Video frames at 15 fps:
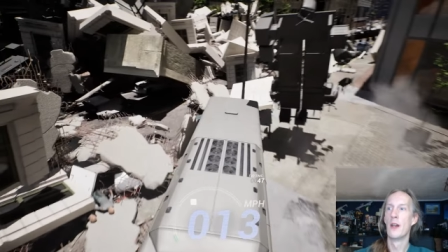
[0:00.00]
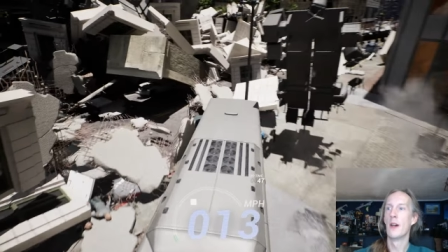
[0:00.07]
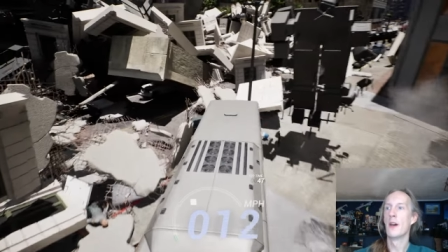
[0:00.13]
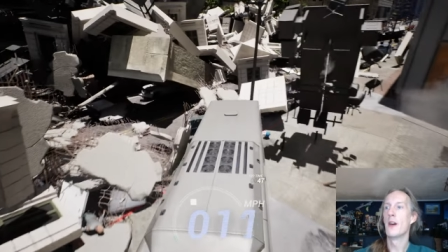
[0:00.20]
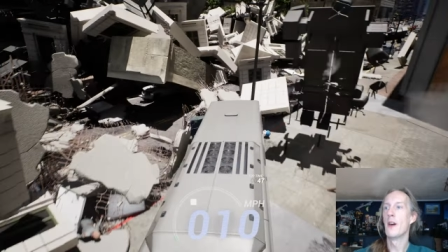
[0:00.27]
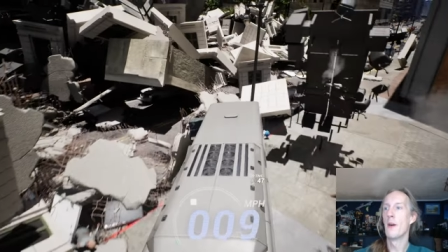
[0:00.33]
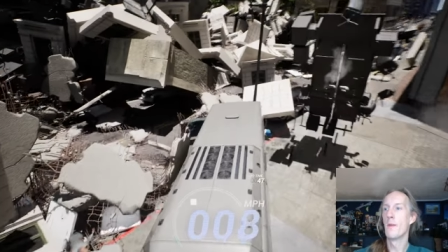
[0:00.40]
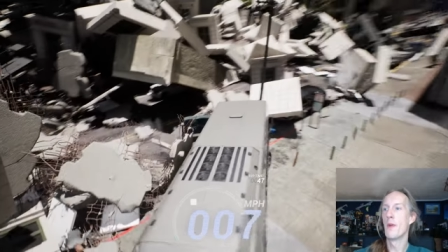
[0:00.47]

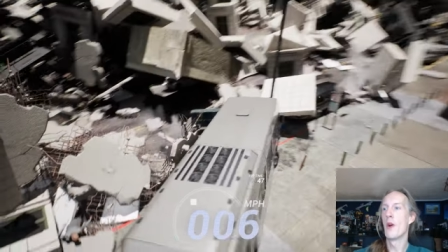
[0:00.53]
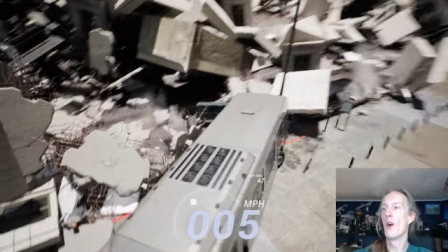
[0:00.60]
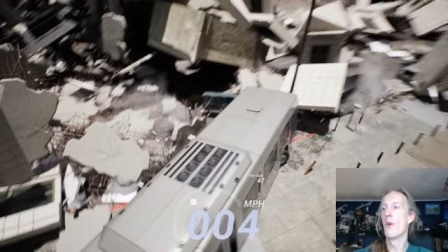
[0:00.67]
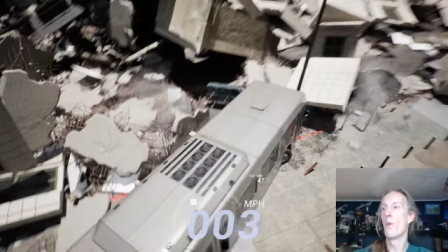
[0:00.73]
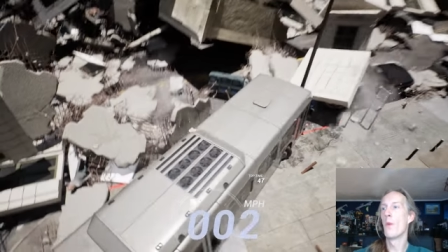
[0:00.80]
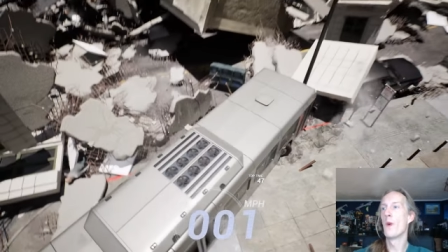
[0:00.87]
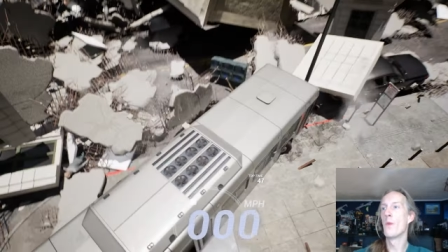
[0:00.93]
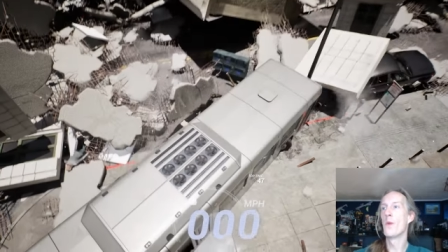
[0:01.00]
Um,
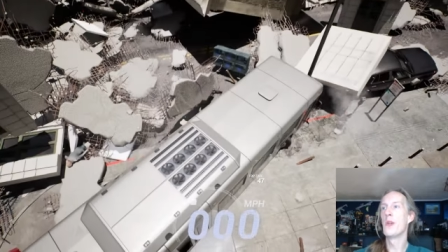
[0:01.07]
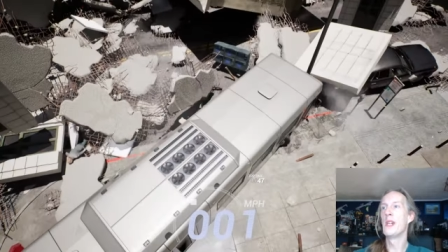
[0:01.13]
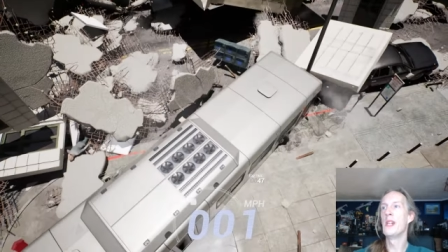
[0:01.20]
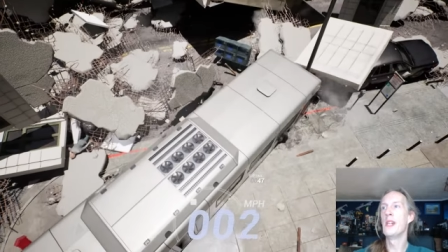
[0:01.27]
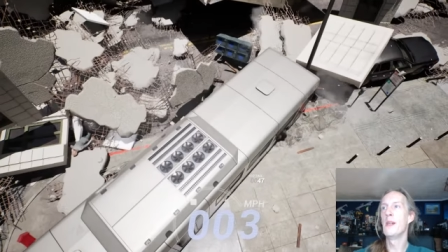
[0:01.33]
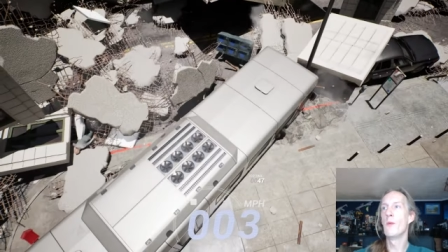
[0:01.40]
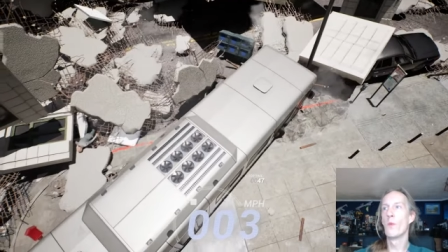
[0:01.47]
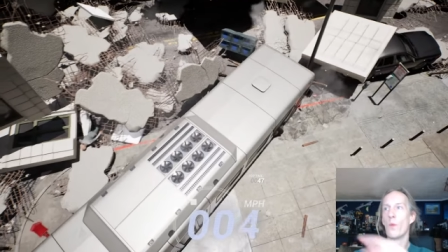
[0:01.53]
when
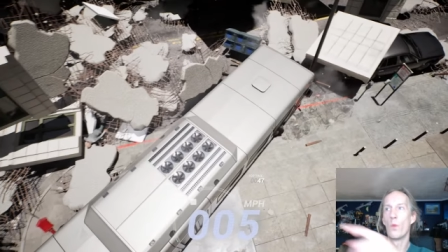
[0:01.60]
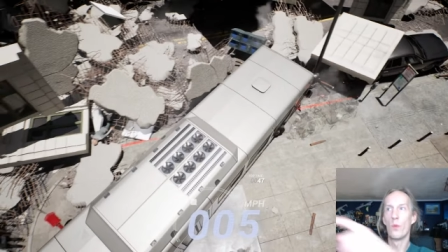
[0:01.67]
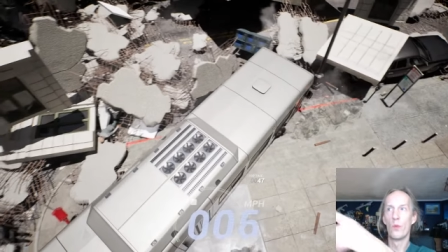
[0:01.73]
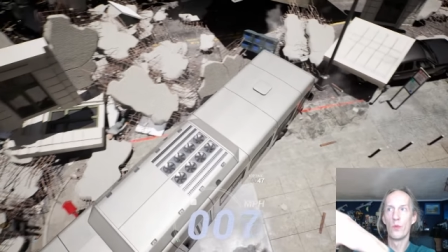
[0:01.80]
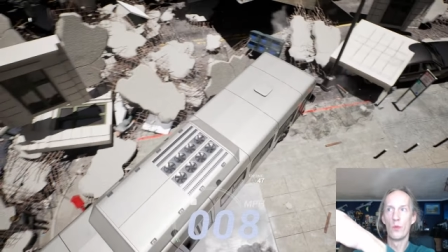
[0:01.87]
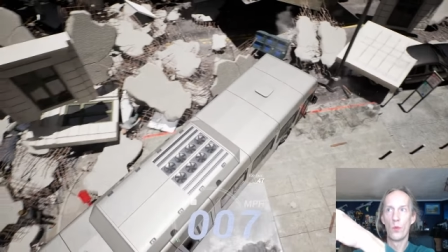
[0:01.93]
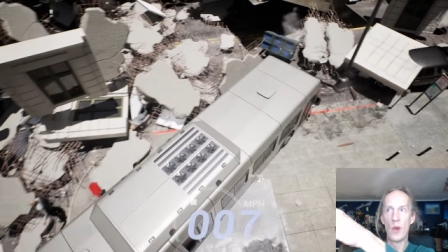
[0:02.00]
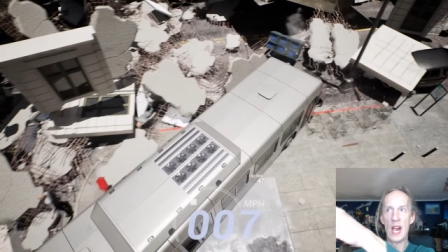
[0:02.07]
we
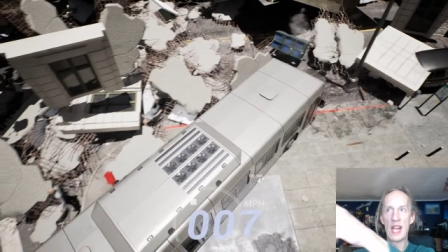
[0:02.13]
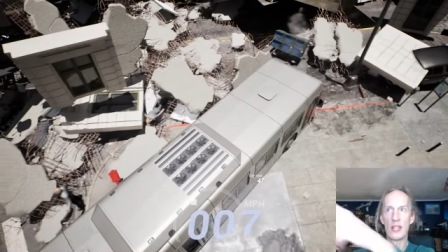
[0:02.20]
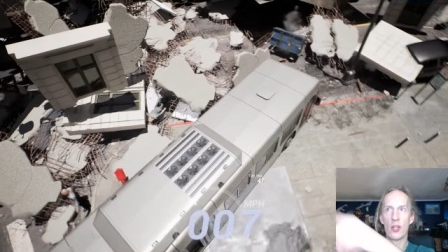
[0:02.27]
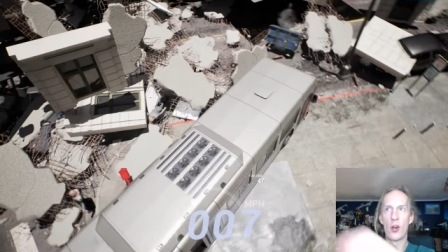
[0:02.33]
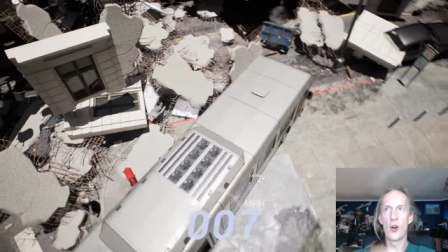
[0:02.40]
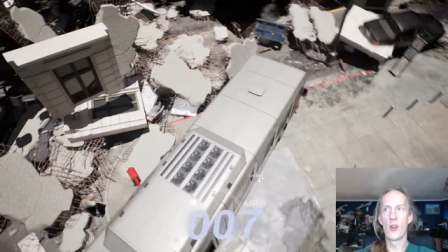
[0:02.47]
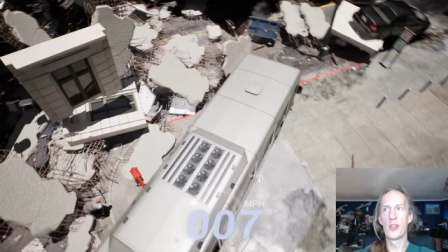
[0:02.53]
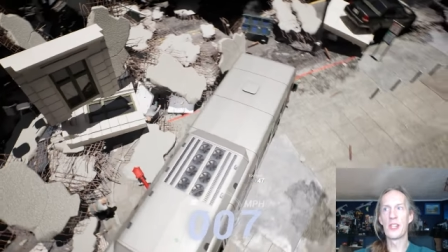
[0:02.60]

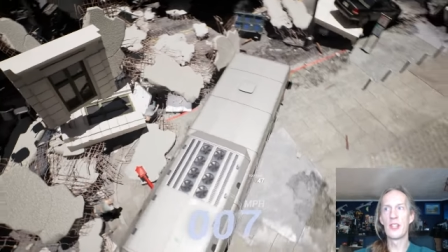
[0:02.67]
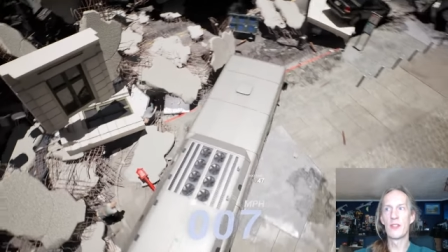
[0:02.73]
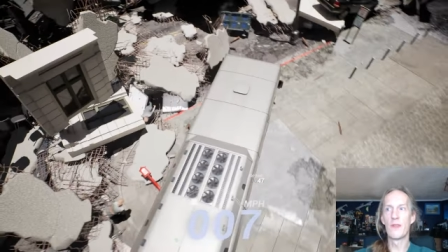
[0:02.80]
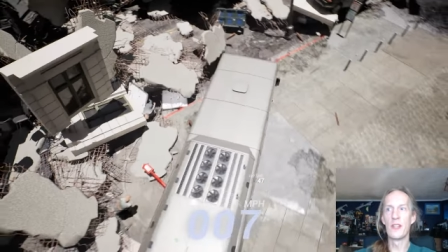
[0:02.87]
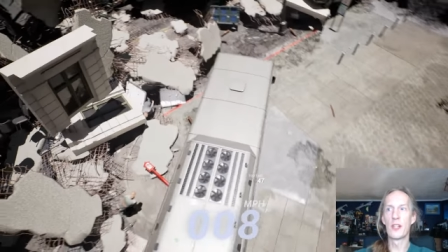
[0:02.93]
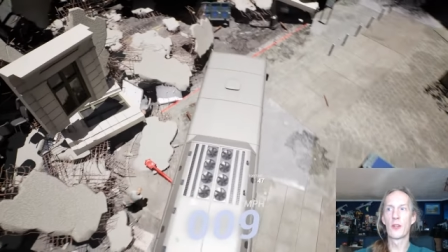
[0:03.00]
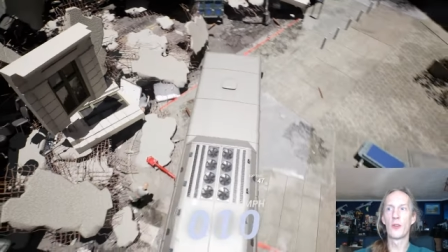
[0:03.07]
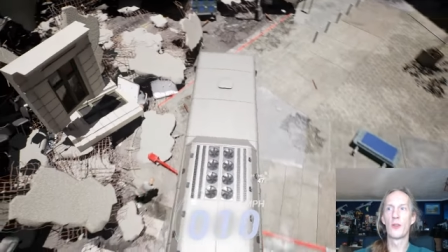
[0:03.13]
ragdoll these
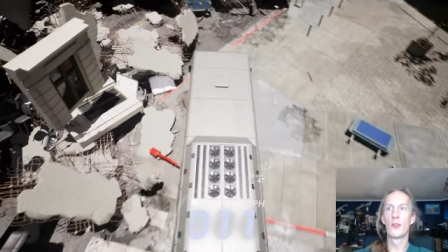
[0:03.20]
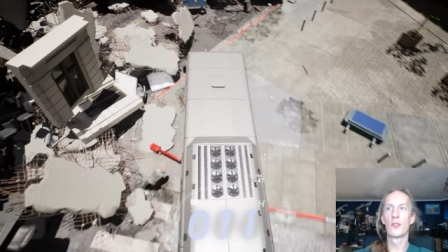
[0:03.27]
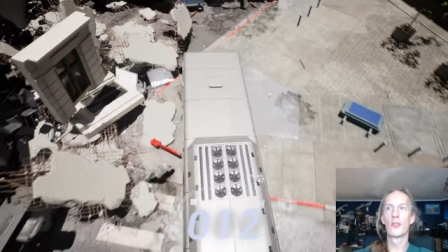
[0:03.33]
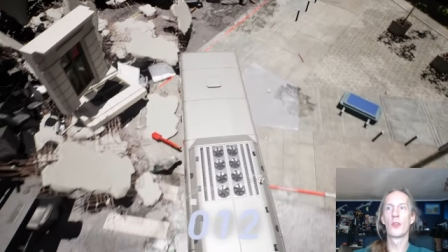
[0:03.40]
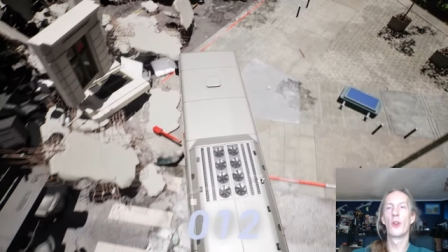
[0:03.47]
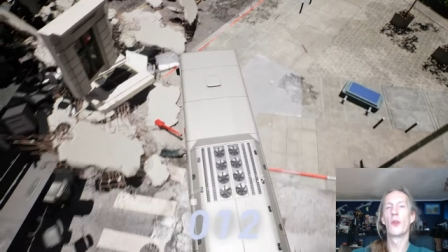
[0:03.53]
vehicles, or